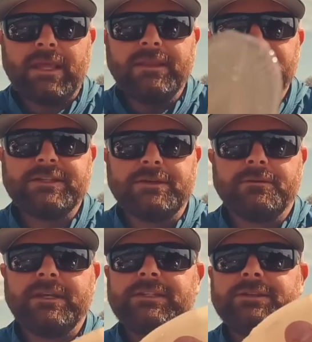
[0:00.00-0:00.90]
these two,
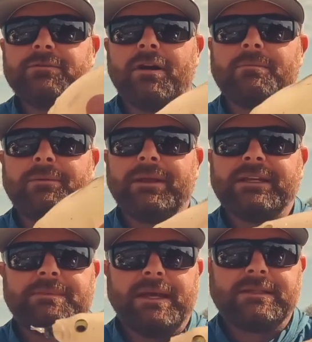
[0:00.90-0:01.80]
these two are my
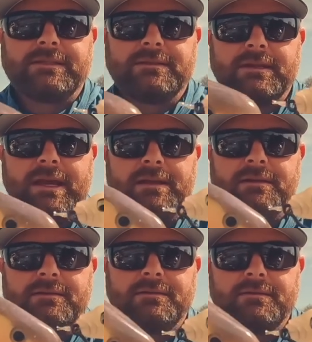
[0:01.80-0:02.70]
weedless baits, okay?
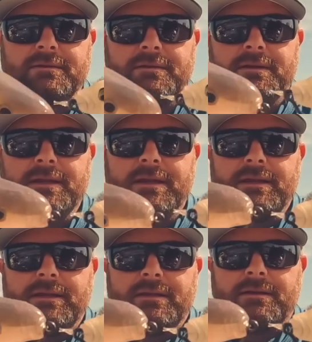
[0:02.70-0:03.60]

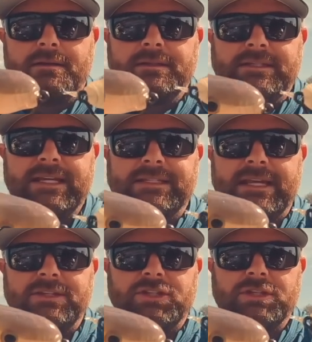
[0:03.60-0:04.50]
Six
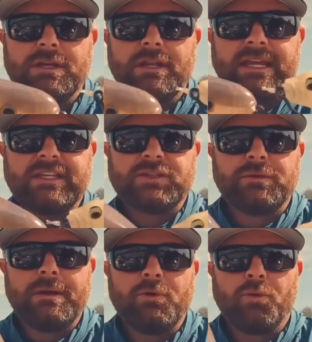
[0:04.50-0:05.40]
inch, they
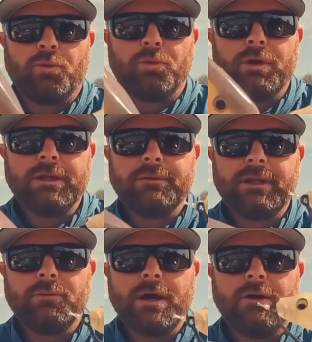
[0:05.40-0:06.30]
swim really,
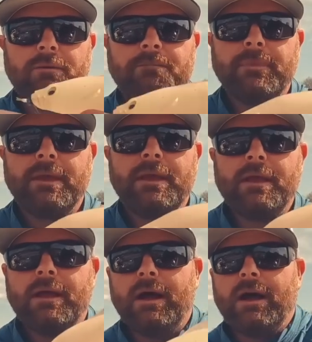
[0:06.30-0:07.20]
really well.
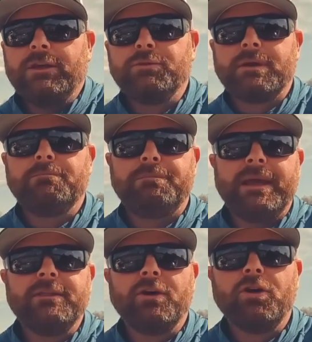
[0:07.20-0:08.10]
Uh, you can
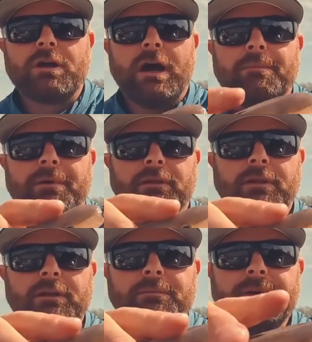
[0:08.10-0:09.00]
bend the hook up a little